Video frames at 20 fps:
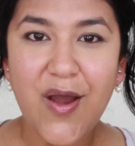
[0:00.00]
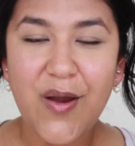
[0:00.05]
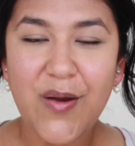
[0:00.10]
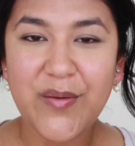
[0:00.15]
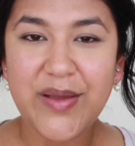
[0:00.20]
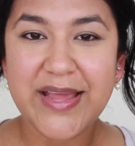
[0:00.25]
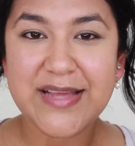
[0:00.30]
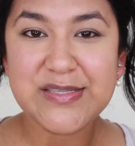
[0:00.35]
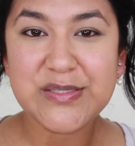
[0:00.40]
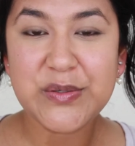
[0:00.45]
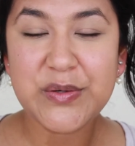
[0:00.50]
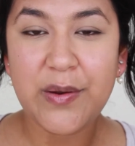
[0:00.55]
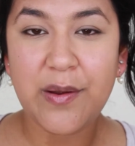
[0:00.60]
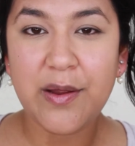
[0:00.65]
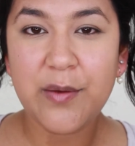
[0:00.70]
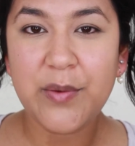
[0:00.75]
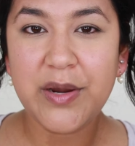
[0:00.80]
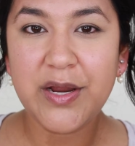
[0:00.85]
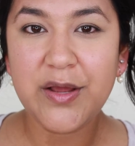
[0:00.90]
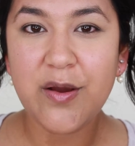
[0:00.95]
Okay, so now
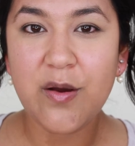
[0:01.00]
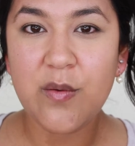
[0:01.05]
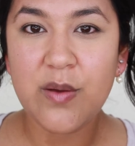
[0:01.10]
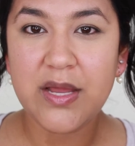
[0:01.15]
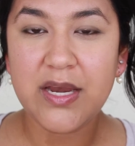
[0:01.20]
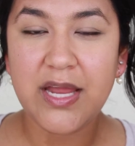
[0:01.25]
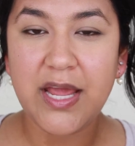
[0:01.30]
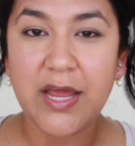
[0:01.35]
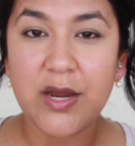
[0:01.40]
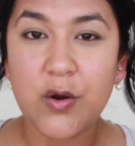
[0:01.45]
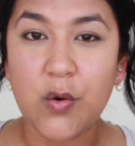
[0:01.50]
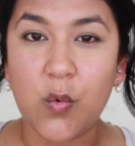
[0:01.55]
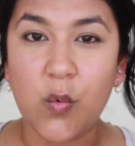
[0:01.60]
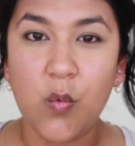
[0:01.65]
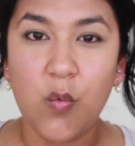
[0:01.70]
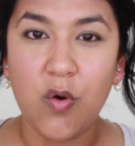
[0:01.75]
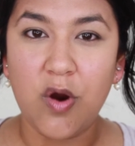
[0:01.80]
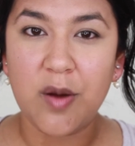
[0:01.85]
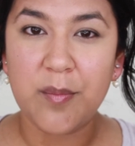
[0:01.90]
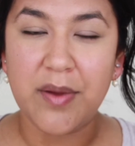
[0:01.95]
I wanna go in
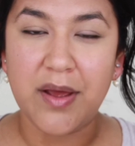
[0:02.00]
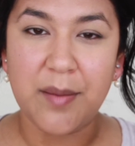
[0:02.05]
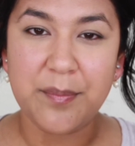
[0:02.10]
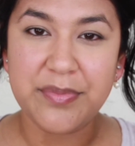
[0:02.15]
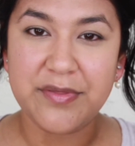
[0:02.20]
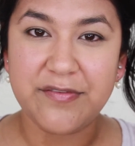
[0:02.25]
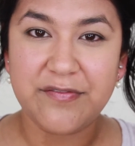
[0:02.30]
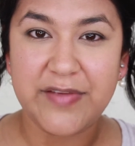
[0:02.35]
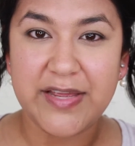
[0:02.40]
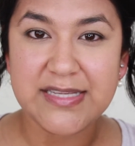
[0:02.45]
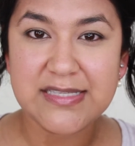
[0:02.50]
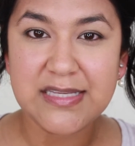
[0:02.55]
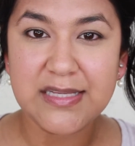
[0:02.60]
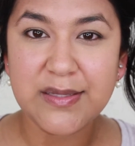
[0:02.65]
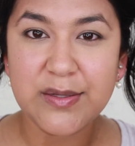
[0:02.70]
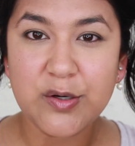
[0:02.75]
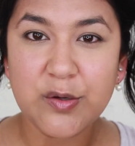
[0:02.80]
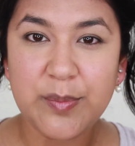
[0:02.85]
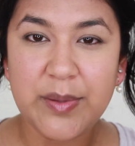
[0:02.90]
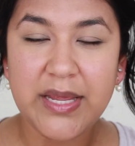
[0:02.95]
and warm up the face a
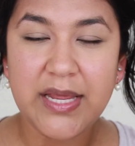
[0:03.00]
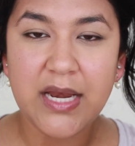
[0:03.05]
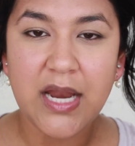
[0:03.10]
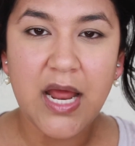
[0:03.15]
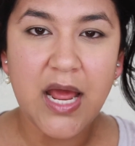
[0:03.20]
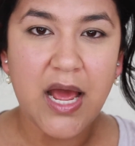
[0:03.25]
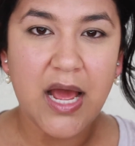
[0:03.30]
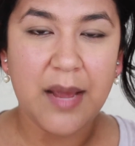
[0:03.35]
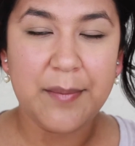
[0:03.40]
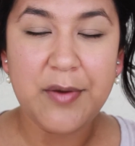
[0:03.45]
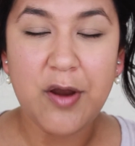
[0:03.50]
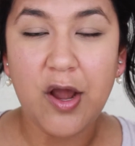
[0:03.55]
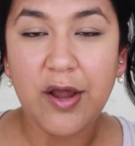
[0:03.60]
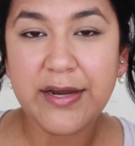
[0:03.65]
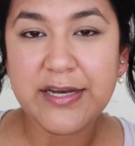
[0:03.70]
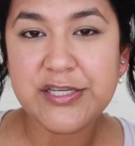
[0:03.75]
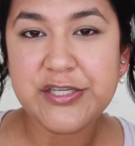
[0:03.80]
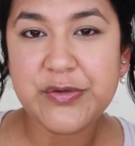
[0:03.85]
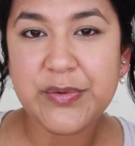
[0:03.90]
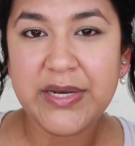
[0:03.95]
little bit. I'm not
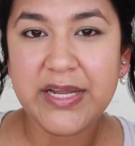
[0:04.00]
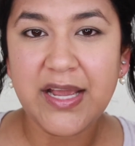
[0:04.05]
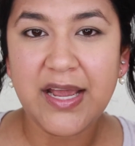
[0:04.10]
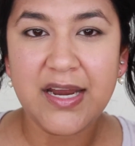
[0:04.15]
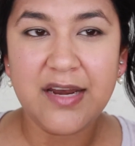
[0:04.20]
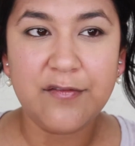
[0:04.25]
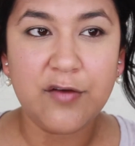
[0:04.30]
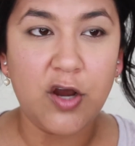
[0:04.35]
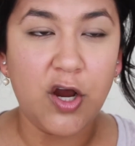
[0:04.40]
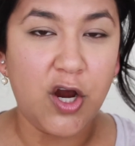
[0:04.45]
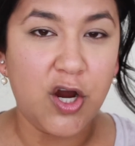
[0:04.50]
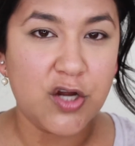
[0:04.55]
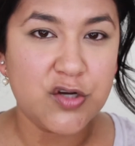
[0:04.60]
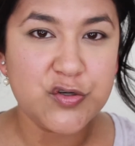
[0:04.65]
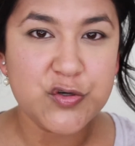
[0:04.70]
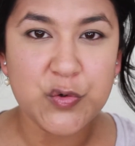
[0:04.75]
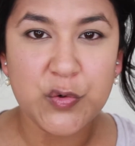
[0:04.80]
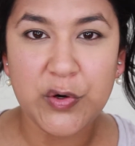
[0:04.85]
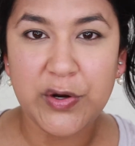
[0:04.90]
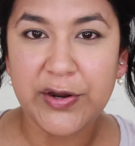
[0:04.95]
gonna do any kind of
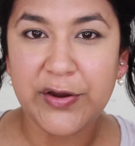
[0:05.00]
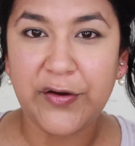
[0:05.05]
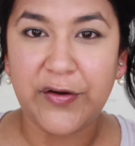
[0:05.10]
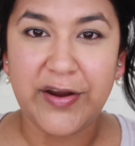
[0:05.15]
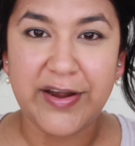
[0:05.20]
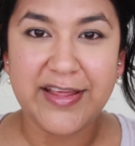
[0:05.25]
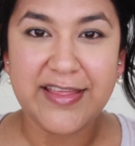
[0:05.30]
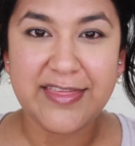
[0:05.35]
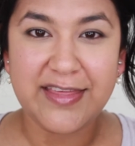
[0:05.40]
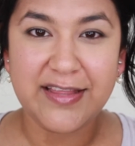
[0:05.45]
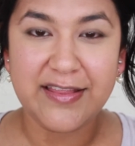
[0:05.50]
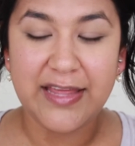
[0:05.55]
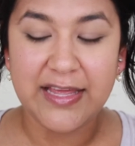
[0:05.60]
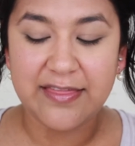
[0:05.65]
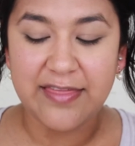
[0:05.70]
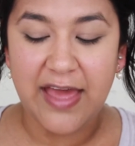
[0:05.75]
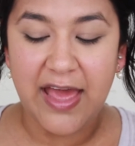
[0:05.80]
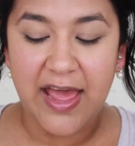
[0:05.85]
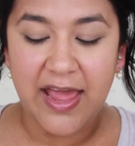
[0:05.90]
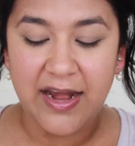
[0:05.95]
contouring or anything
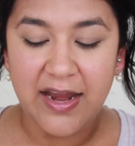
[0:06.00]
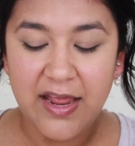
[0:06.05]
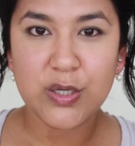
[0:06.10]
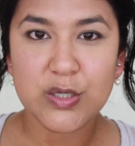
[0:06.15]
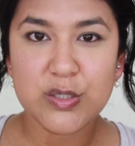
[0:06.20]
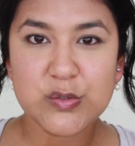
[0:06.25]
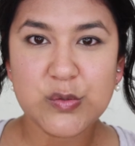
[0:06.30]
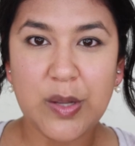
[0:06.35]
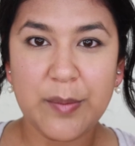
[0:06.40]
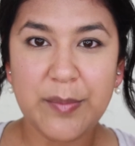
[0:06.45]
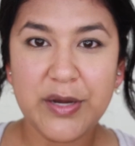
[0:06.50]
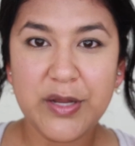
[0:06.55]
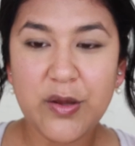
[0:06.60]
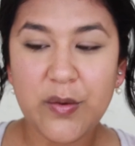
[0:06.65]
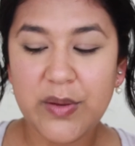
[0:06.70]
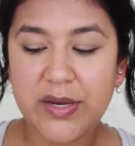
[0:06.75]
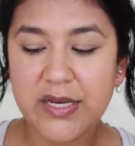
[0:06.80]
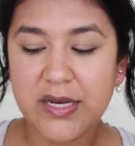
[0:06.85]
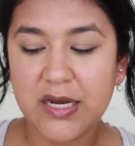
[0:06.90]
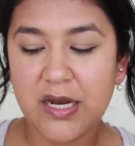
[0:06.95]
like that. So I'm gonna
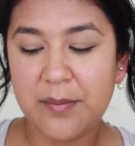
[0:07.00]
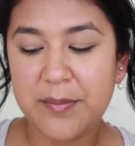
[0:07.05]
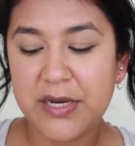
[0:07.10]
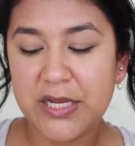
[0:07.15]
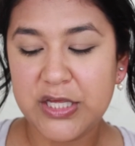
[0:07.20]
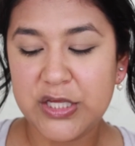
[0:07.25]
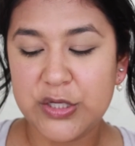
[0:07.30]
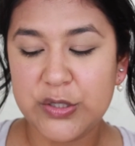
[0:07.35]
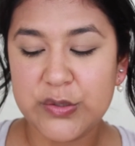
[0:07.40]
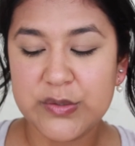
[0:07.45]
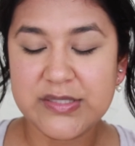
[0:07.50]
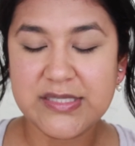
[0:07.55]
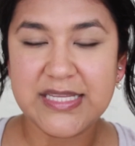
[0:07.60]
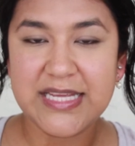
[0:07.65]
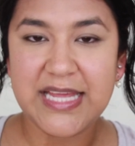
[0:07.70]
go in and I'm gonna use